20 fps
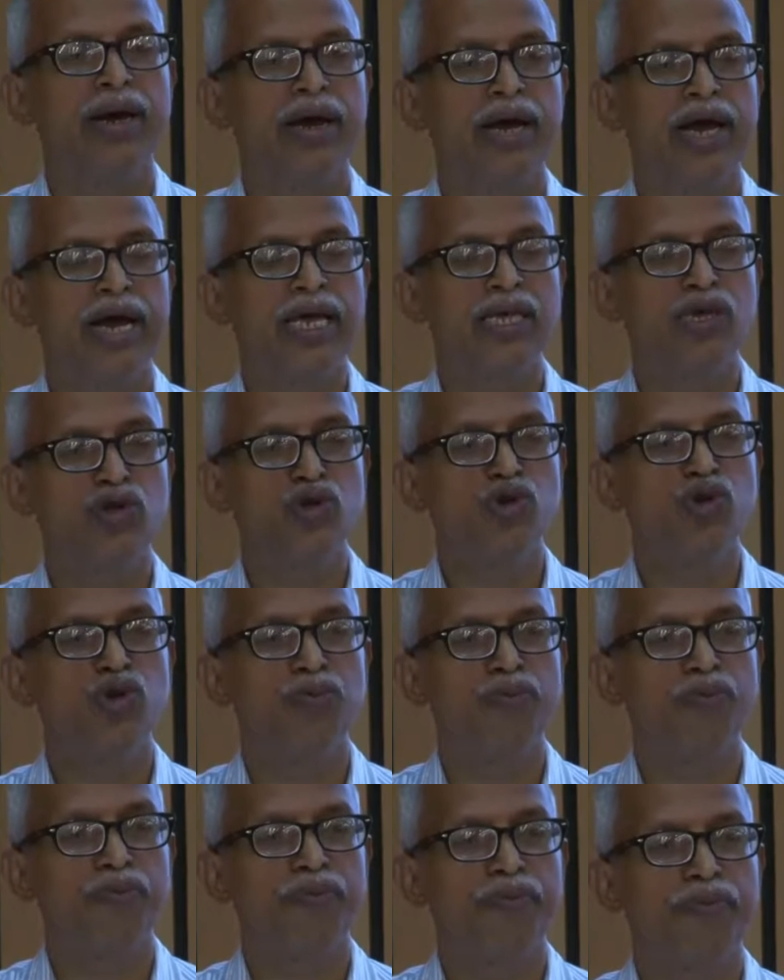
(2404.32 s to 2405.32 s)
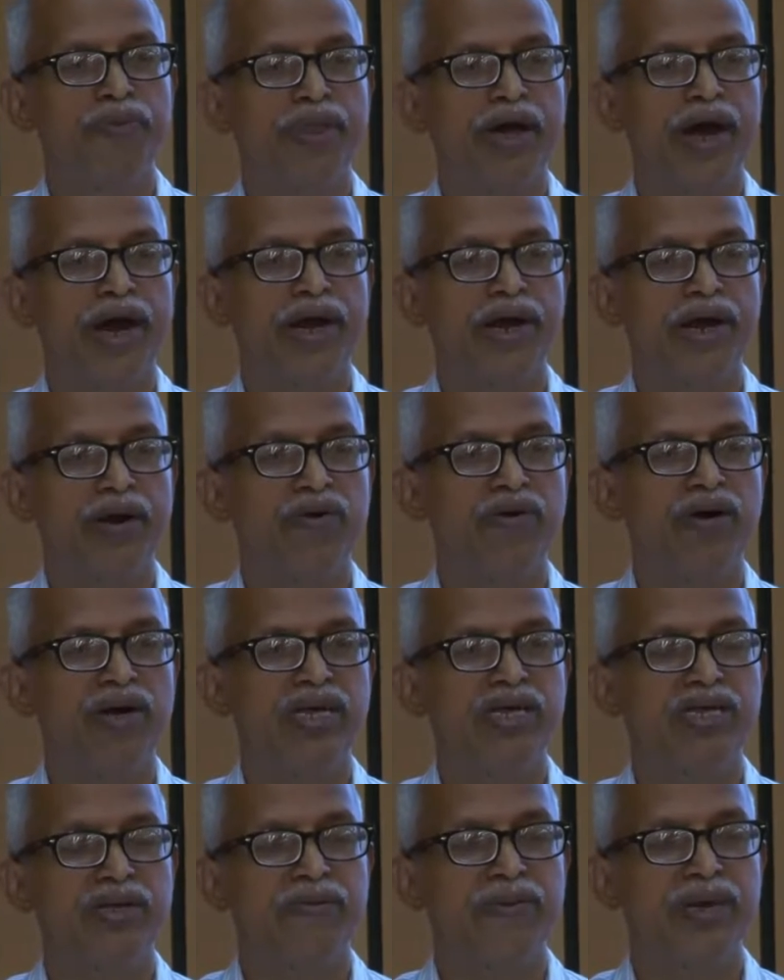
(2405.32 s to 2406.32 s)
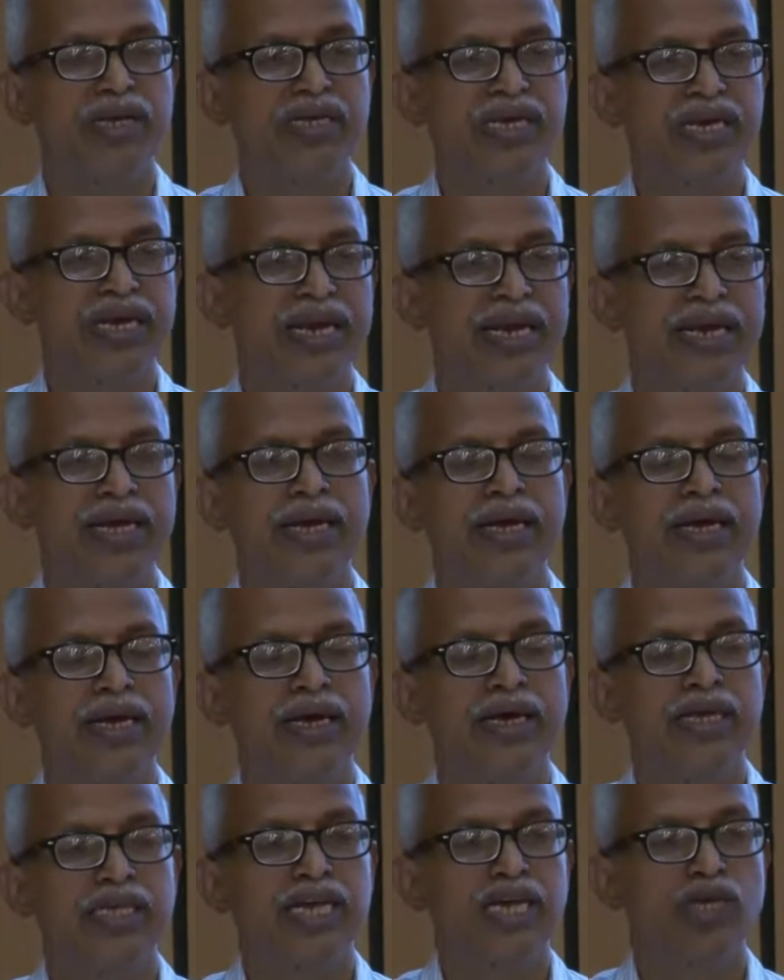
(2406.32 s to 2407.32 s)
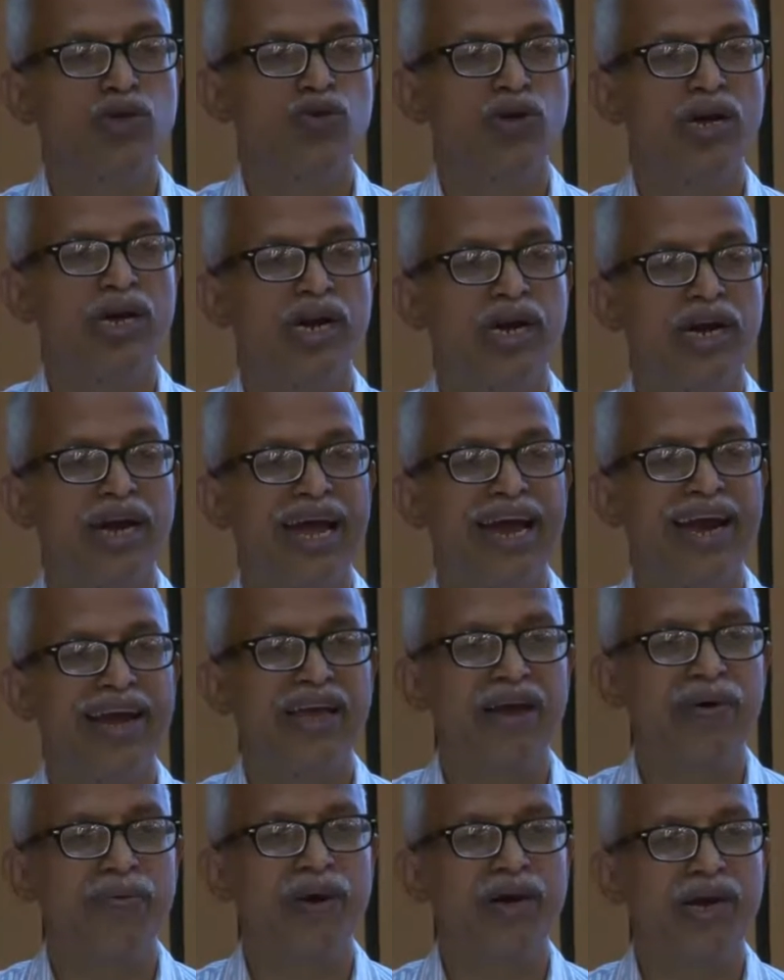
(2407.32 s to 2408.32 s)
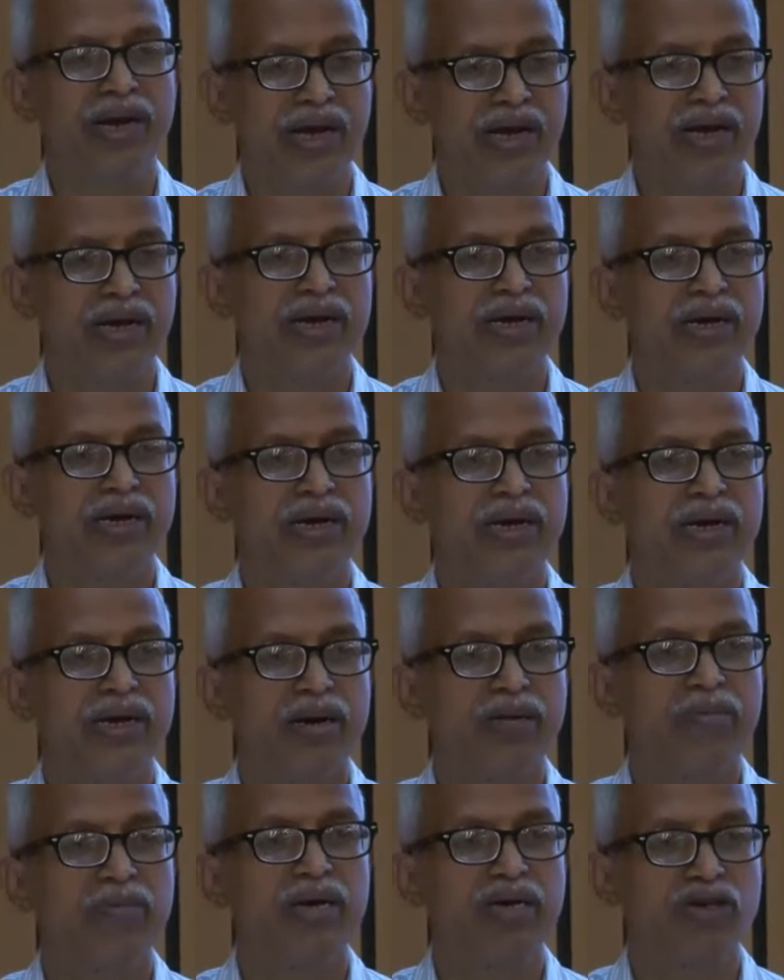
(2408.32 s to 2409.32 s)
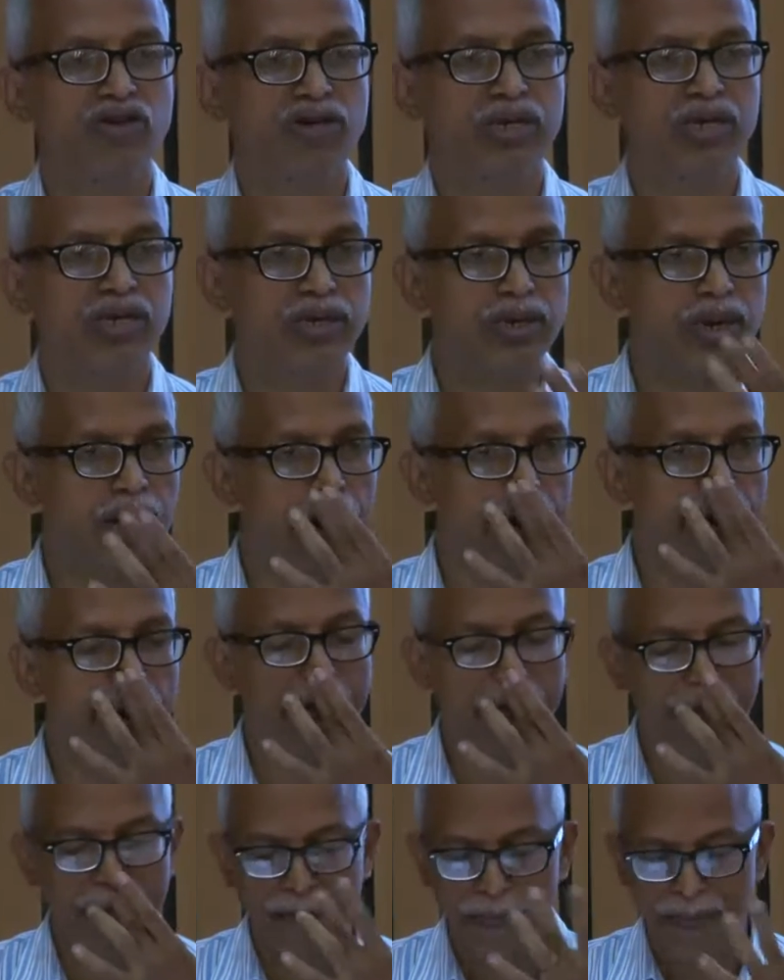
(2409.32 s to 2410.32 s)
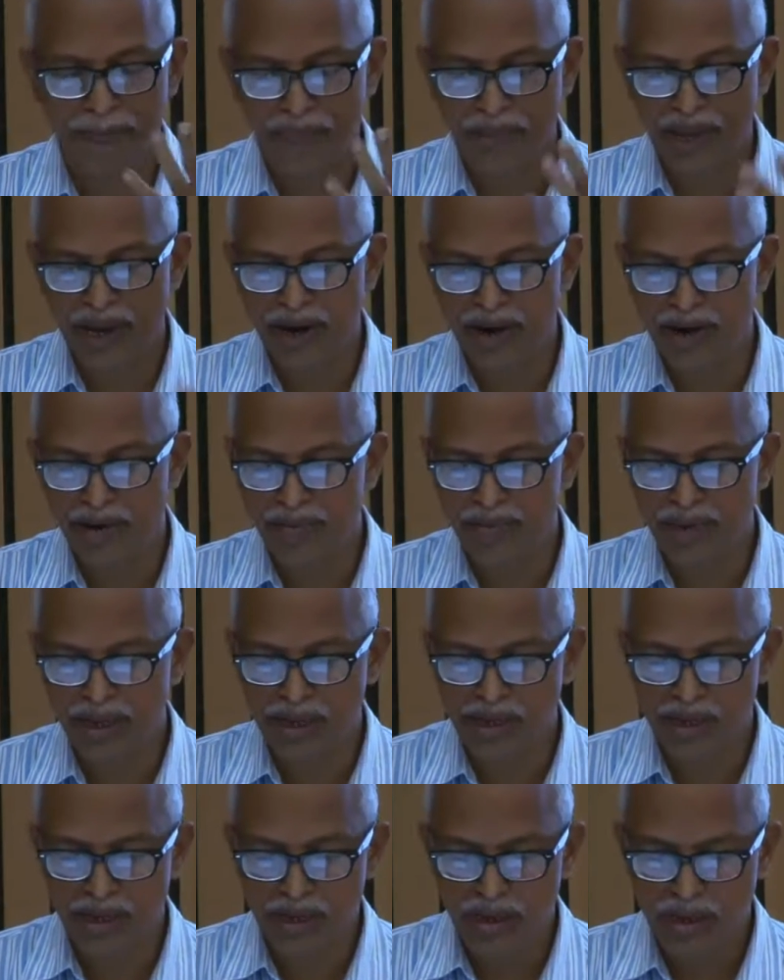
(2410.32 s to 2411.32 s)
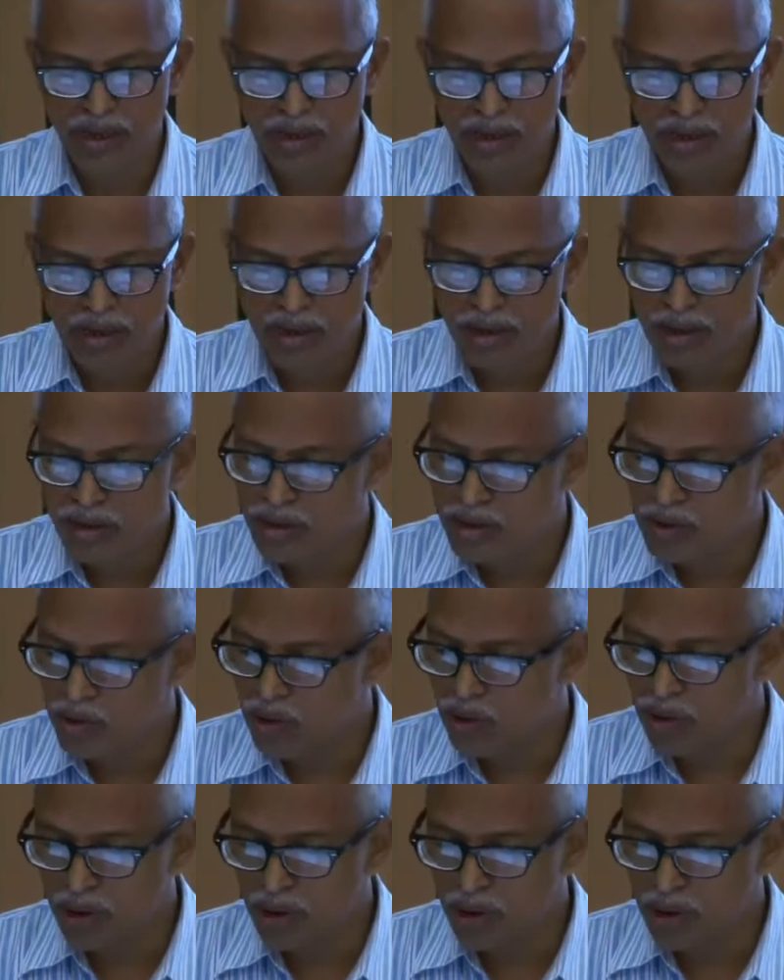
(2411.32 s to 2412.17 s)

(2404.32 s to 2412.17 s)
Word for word: assume that you know is a basically saturated adiabatic mixtures, right? Kind of things. So,